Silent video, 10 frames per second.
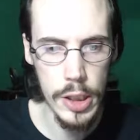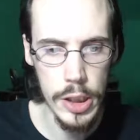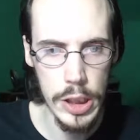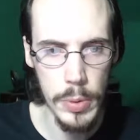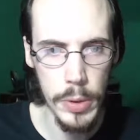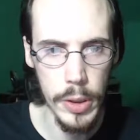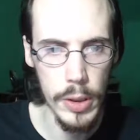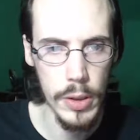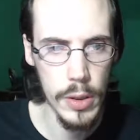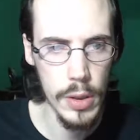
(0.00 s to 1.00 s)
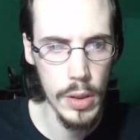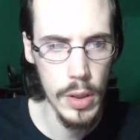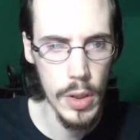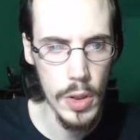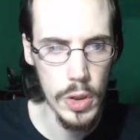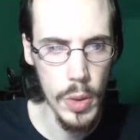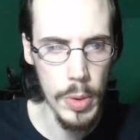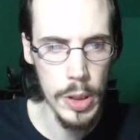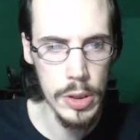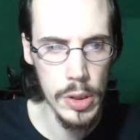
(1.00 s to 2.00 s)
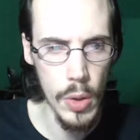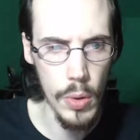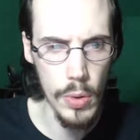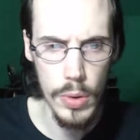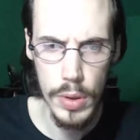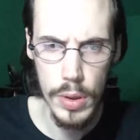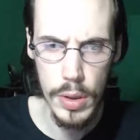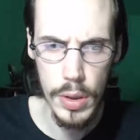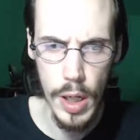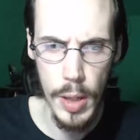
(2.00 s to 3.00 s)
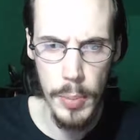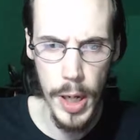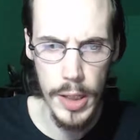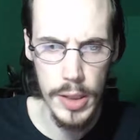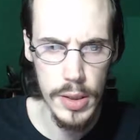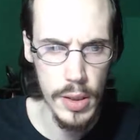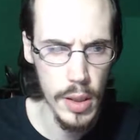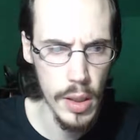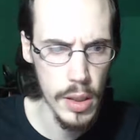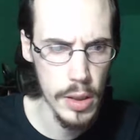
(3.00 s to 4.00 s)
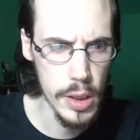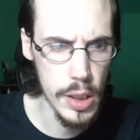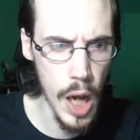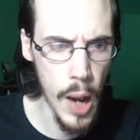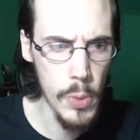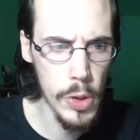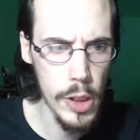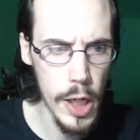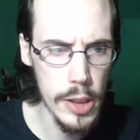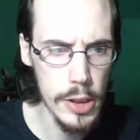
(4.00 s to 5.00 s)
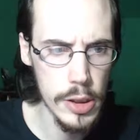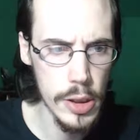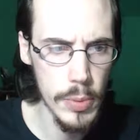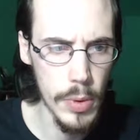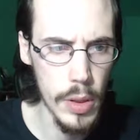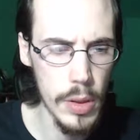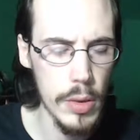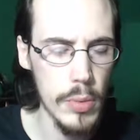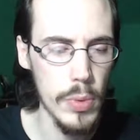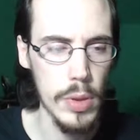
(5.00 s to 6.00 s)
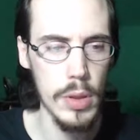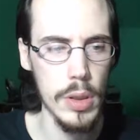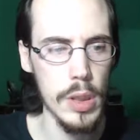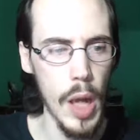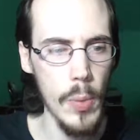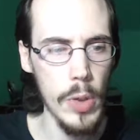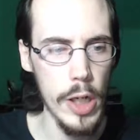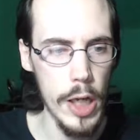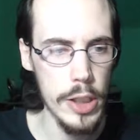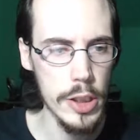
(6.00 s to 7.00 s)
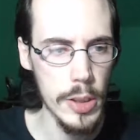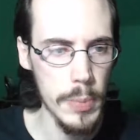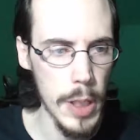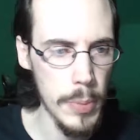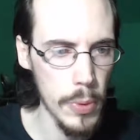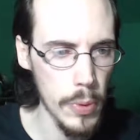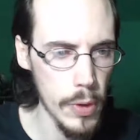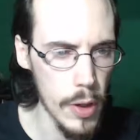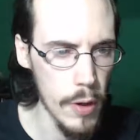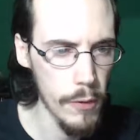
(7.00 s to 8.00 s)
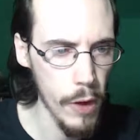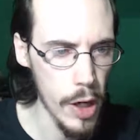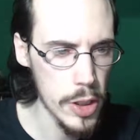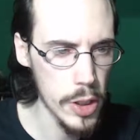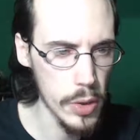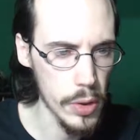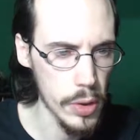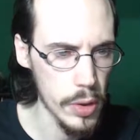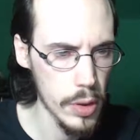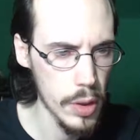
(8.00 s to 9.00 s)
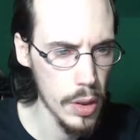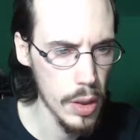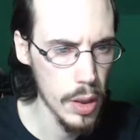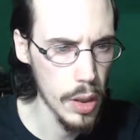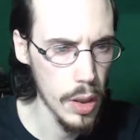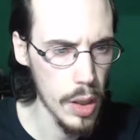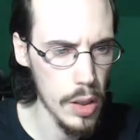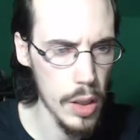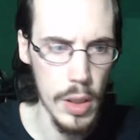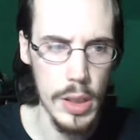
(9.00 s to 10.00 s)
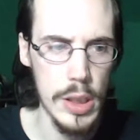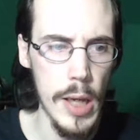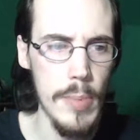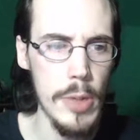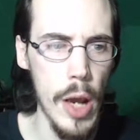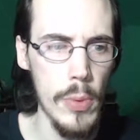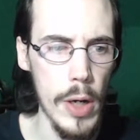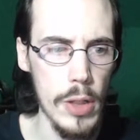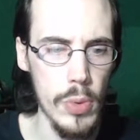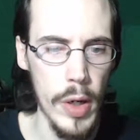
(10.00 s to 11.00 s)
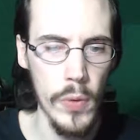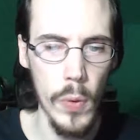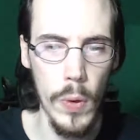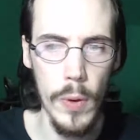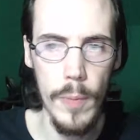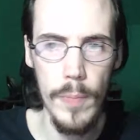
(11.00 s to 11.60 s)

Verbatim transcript: considerably. So much so that it makes the time when nations and people fight each other seem downright tranquil.